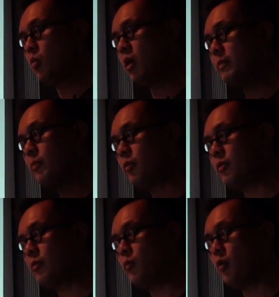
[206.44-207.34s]

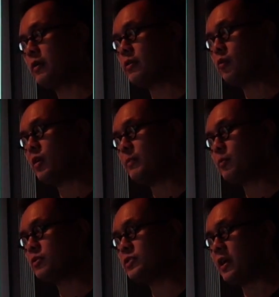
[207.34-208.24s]

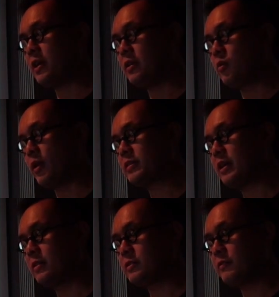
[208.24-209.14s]
1.3%
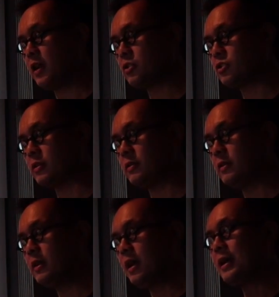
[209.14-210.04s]
erectile dysfunction,
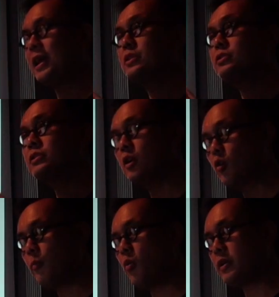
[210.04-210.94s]
against
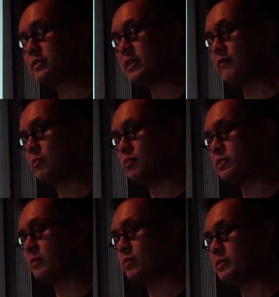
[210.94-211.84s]

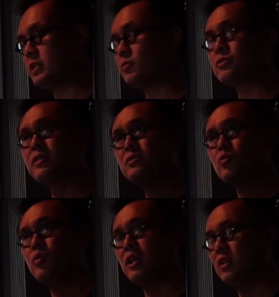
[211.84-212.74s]
0.7% placebo. So these are
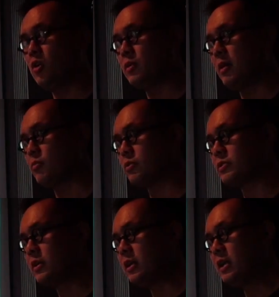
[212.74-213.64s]
really low
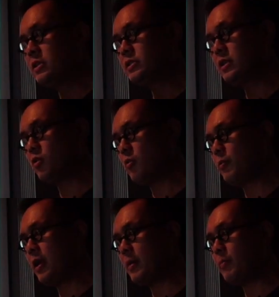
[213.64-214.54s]
numbers.
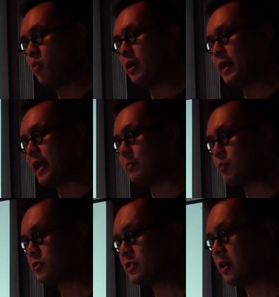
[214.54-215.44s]

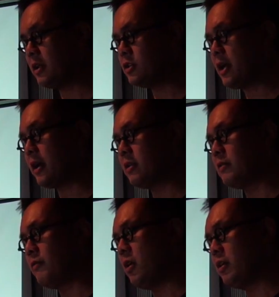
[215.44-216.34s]
0.8%
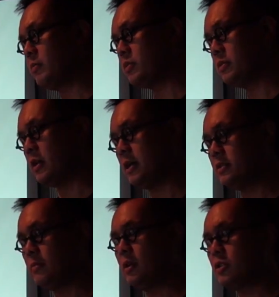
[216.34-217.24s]
ejaculate volume uh,
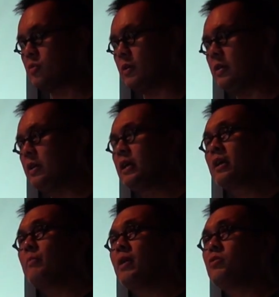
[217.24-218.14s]
diminishment
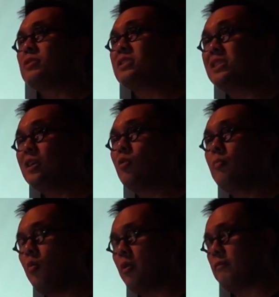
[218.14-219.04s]
compared to
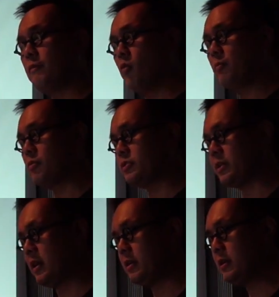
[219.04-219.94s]

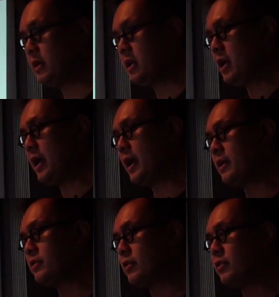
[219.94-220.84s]
0.4%.
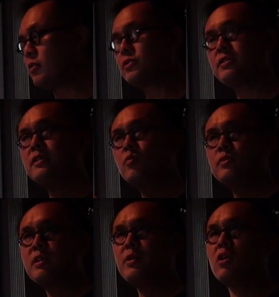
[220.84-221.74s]
And there's
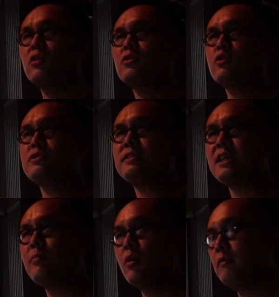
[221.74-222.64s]
something called a
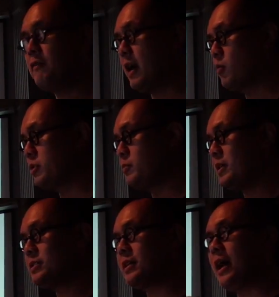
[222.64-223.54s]
nocebo effect, which
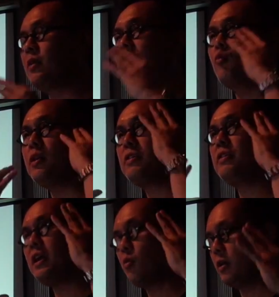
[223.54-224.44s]
means that if we
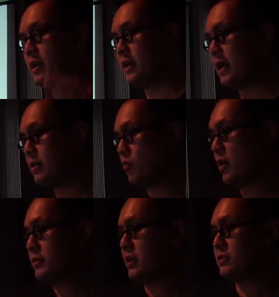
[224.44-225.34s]
think we're going to get
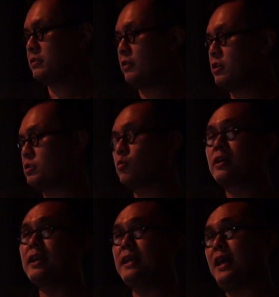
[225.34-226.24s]
erectile dysfunction, we're
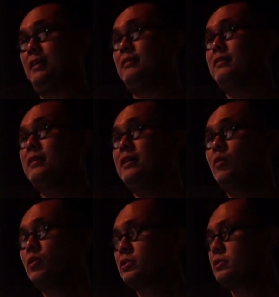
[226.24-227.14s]
going to get
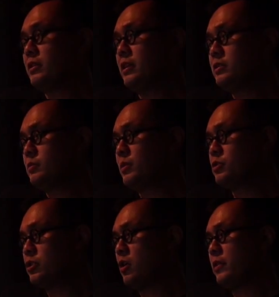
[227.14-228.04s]
it, which is, has been
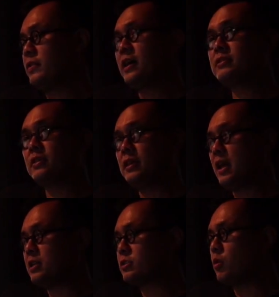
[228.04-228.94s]
shown that that's the
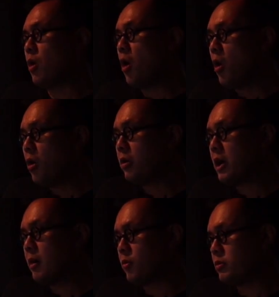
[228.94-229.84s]
case. So all
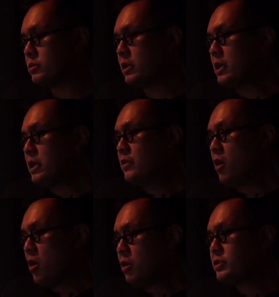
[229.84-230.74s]
comers,
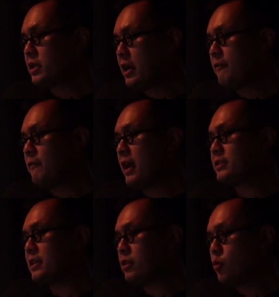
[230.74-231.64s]
all side
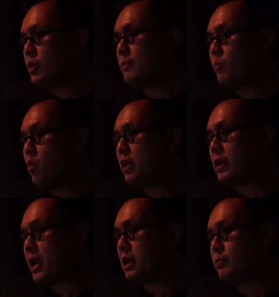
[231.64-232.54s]
effects,
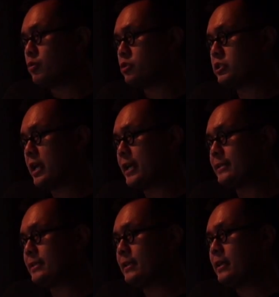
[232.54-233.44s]

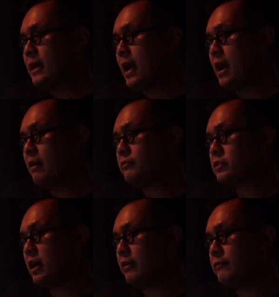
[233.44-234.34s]
3.8% have
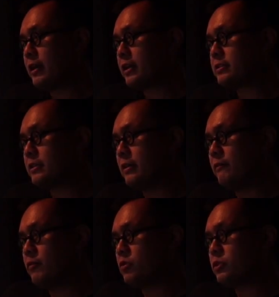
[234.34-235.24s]
side effects
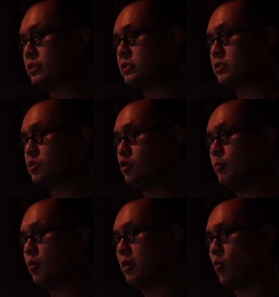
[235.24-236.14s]
versus
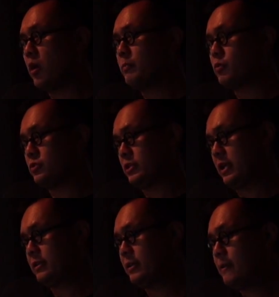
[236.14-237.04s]

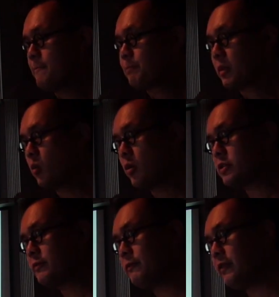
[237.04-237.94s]
2.1%
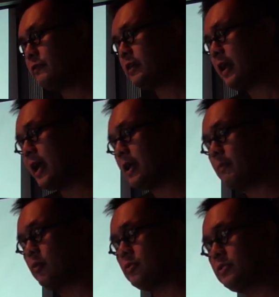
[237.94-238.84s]
whereas
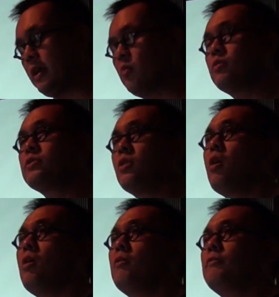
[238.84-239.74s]
58%
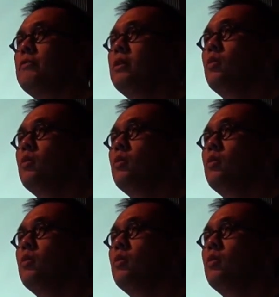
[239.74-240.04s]
resolve